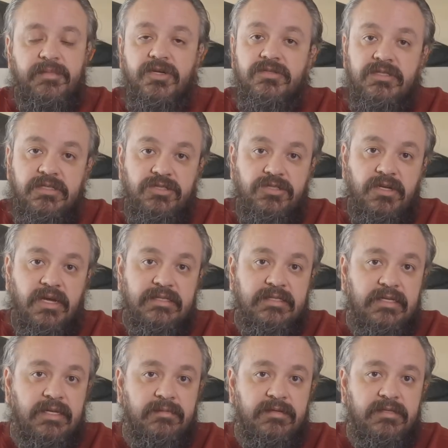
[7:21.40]
Bilstein shocks
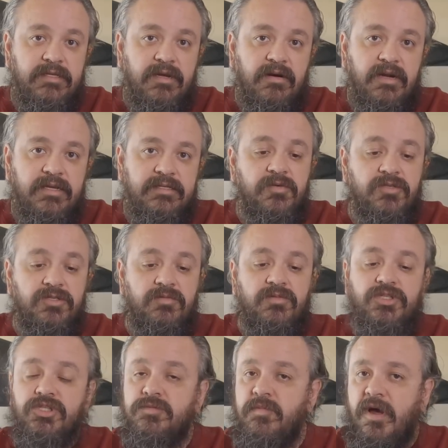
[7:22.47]
that come with the TRX are supposed to
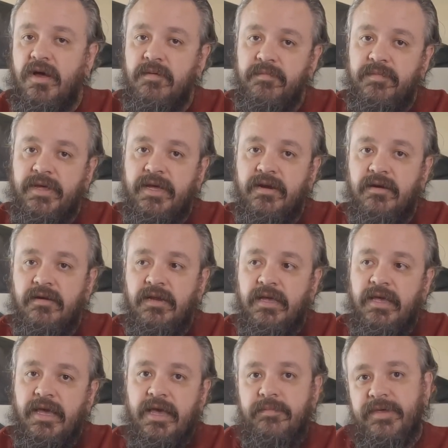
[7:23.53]
respond better,
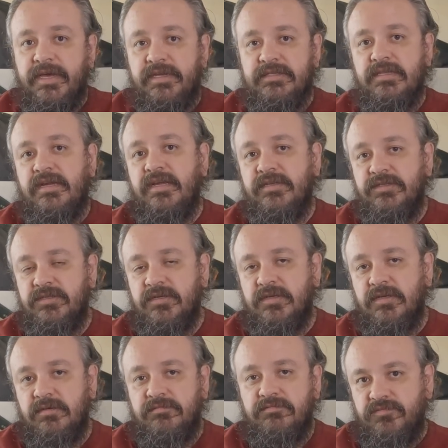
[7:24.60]
and because of that
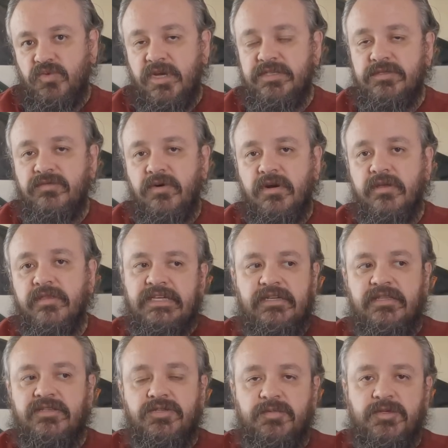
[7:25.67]
extra reservoir,
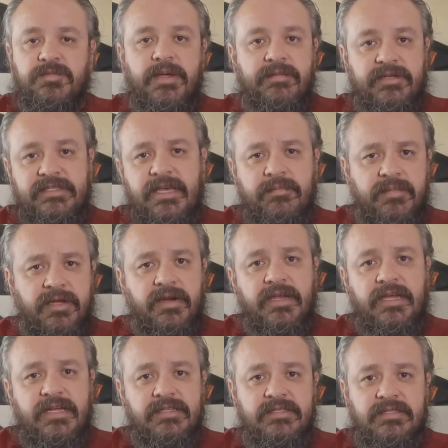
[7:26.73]
they're supposed to be able to take bigger
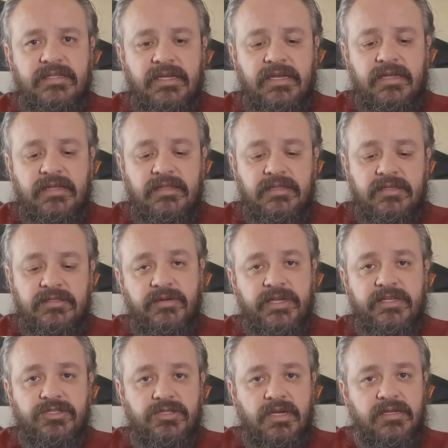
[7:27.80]
hits than the
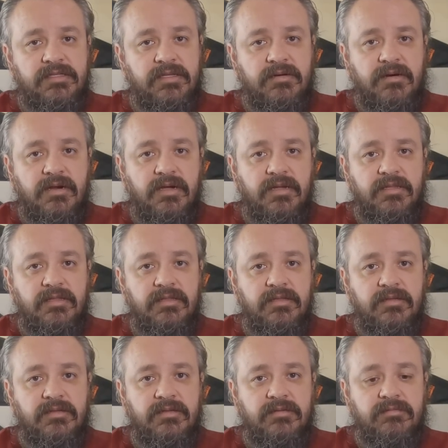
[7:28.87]
3-inch shocks that are on
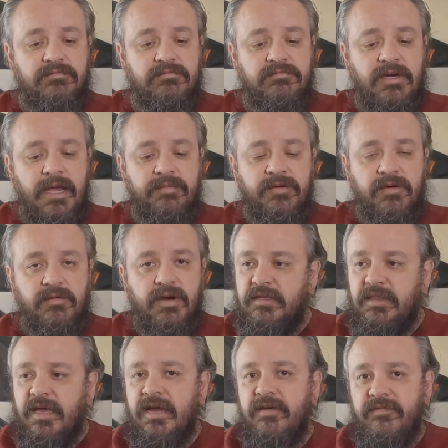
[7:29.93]
the Raptor.
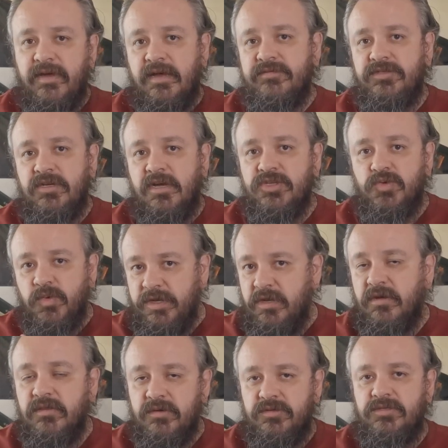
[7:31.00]
The live valve shocks, we
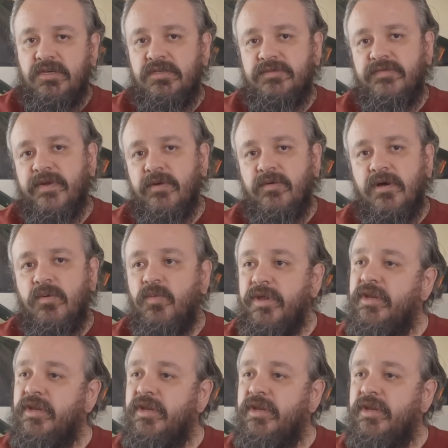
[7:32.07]
know those shocks very well.